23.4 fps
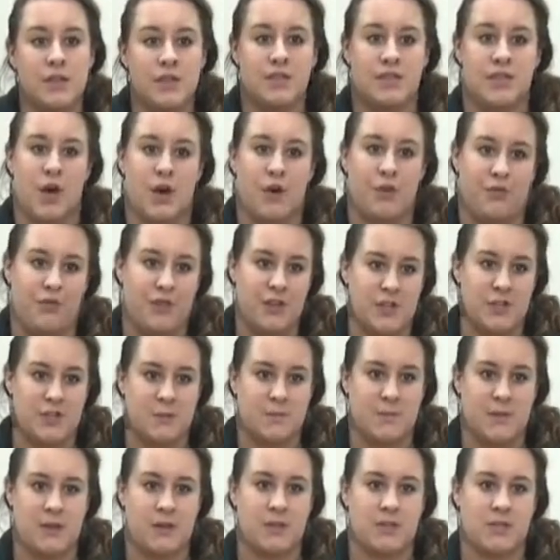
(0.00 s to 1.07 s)
So fidget
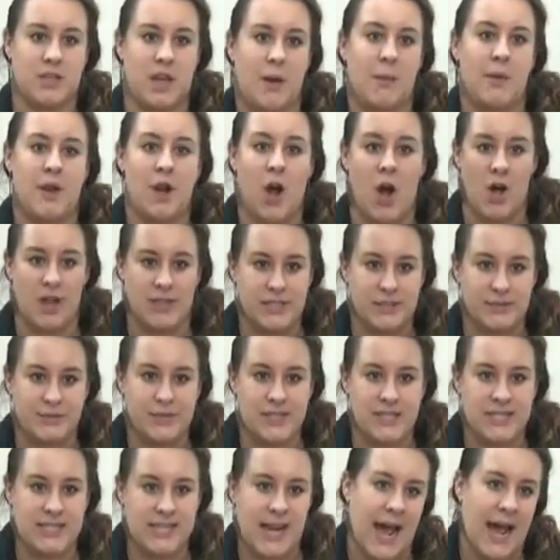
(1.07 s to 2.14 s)
spinners come in all
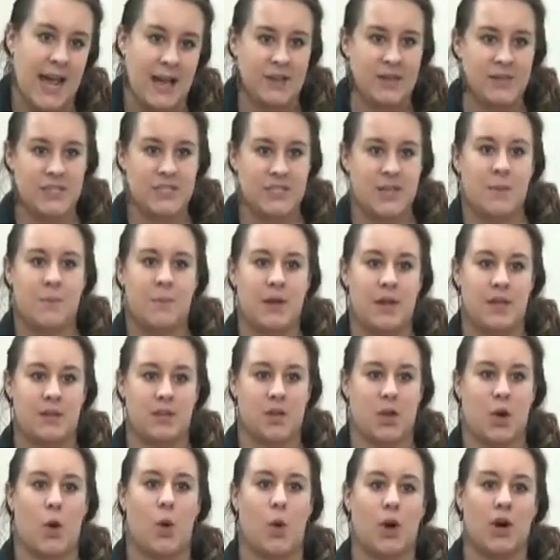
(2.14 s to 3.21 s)
different styles, but at
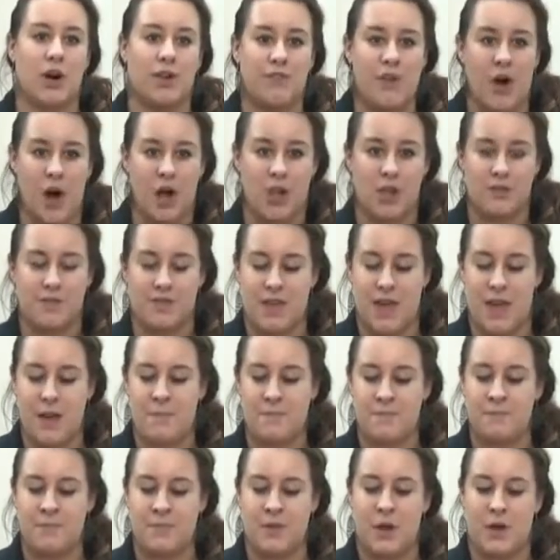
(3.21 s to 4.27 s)
the core of all of
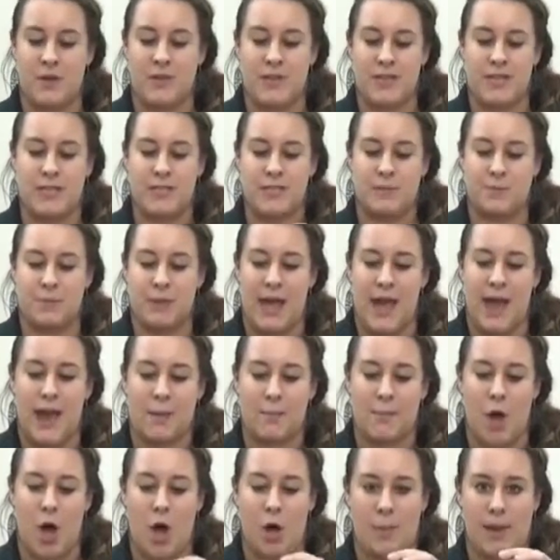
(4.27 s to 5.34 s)
them are these
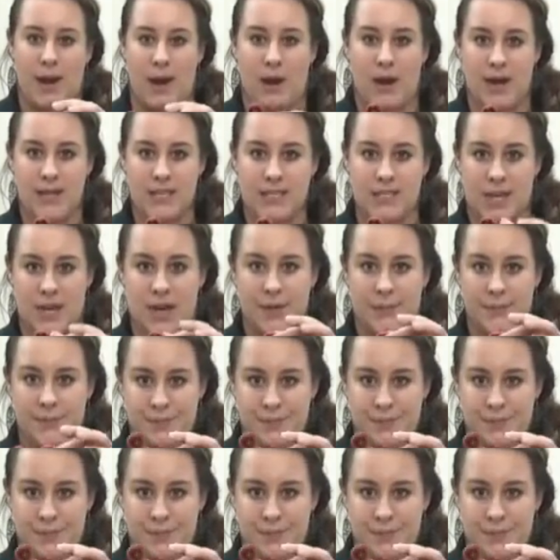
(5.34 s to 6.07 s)
black ball bearings here.